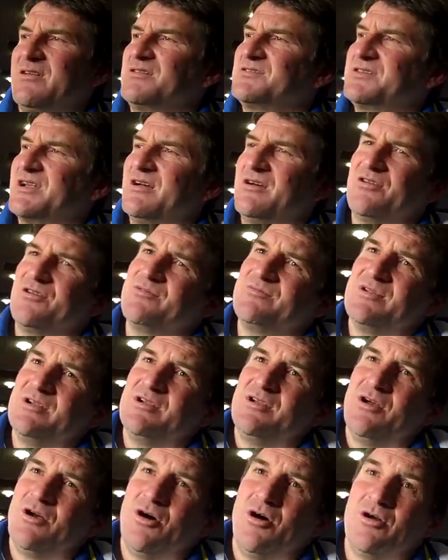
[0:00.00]
things going
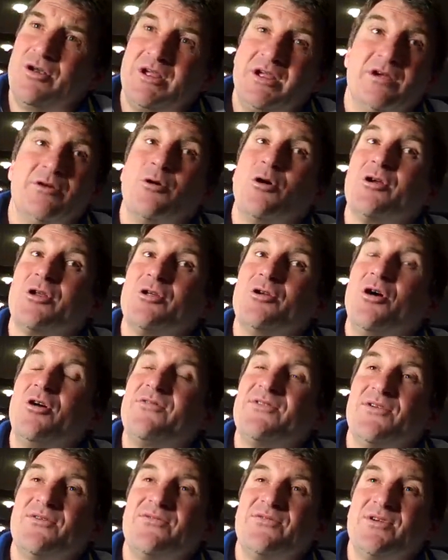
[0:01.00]
on here on and
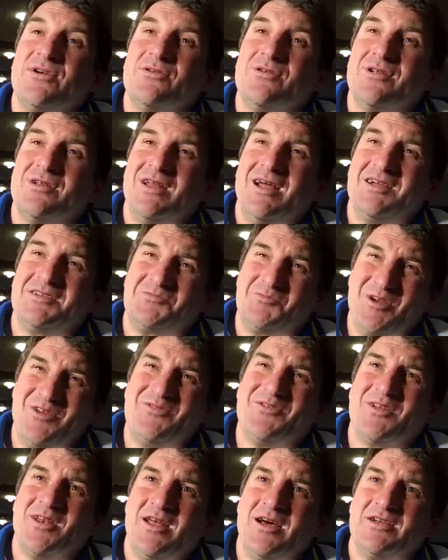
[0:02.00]
off the field, and has been
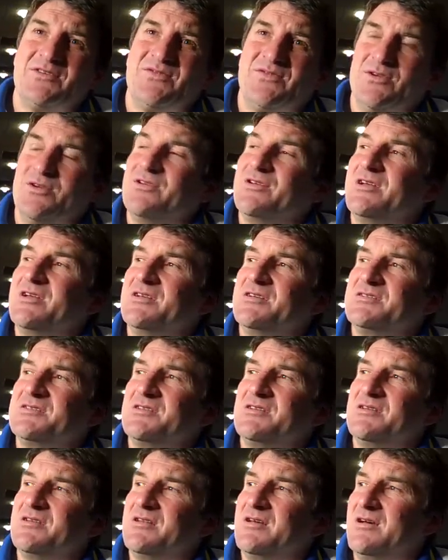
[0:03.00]
for the last few years.
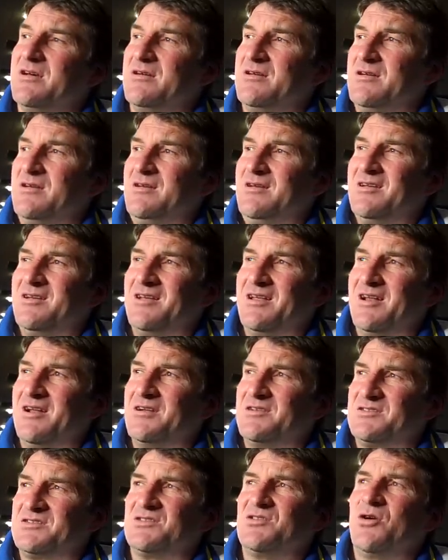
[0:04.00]
And,
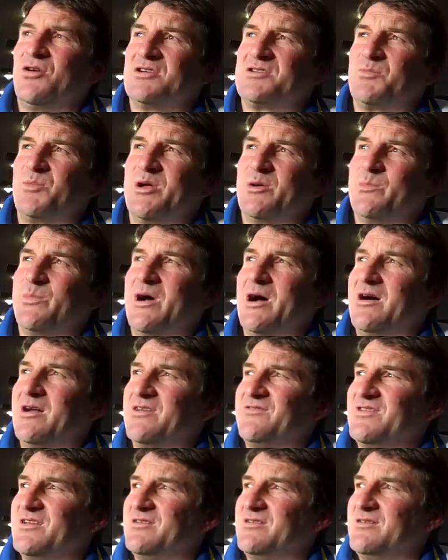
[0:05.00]
it's nice being
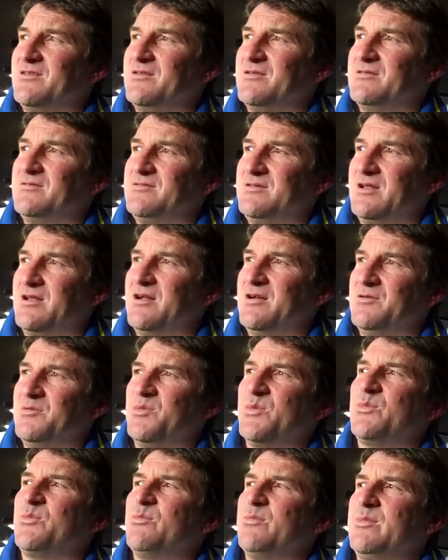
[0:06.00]
part of it.
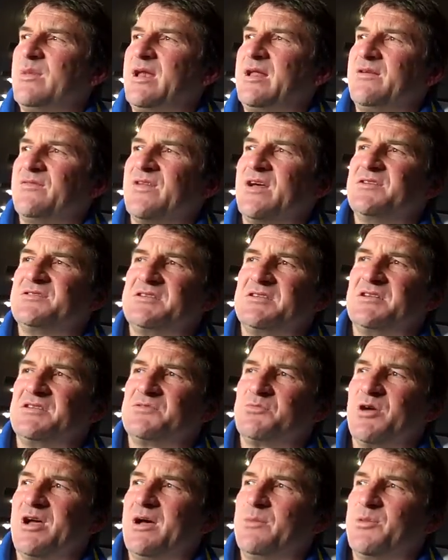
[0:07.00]
And, many of those
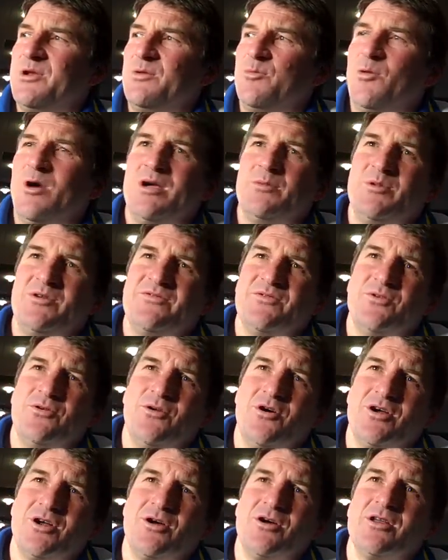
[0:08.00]
things were happening way
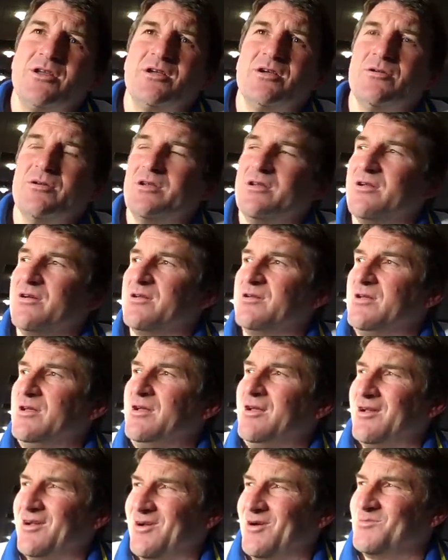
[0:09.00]
before I got here. And
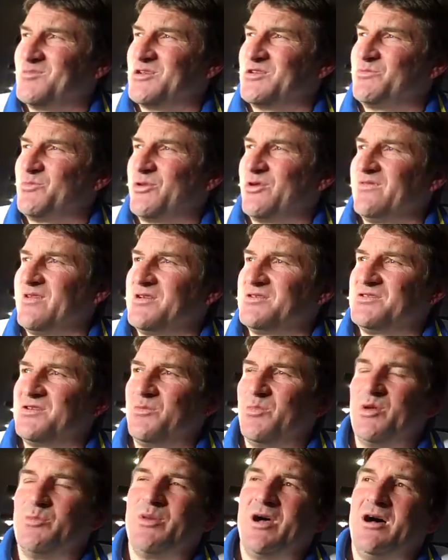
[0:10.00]
I'm just privileged
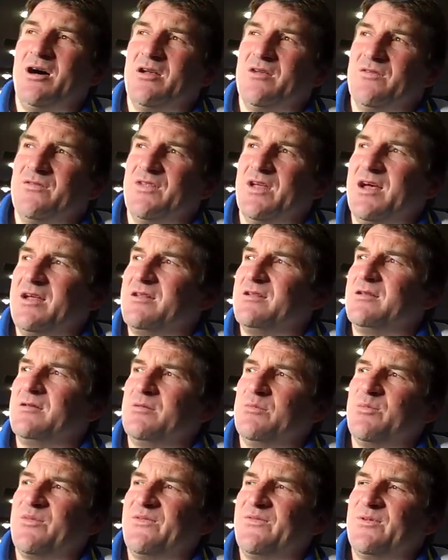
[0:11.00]
to be part of that,
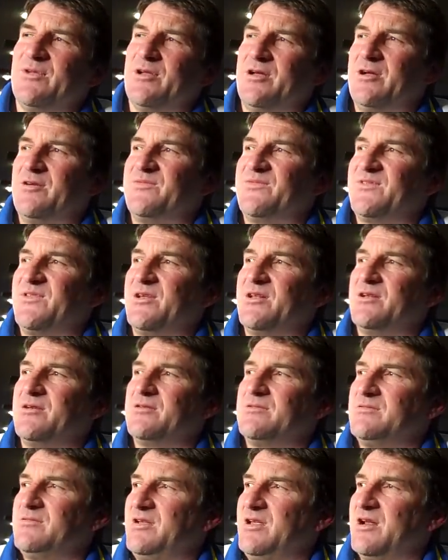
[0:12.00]
and I hope that
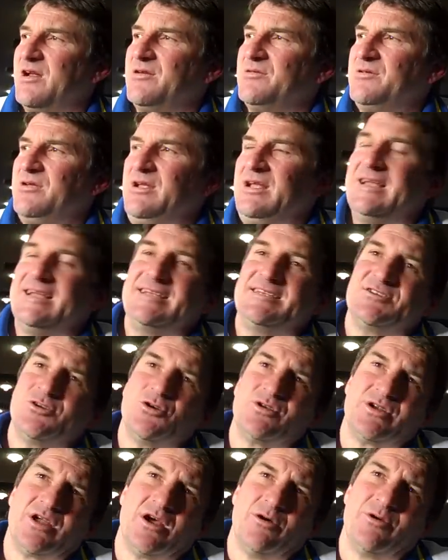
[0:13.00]
it, is
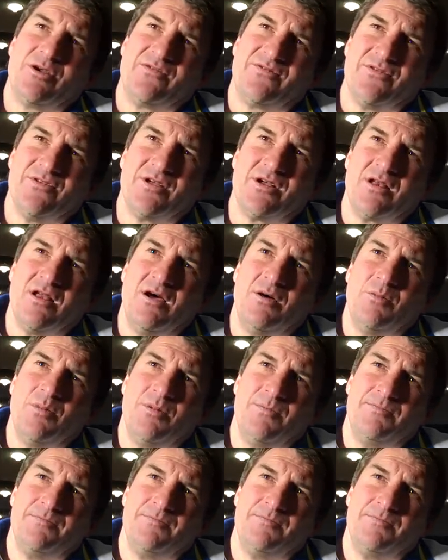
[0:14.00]
ongoing for the club.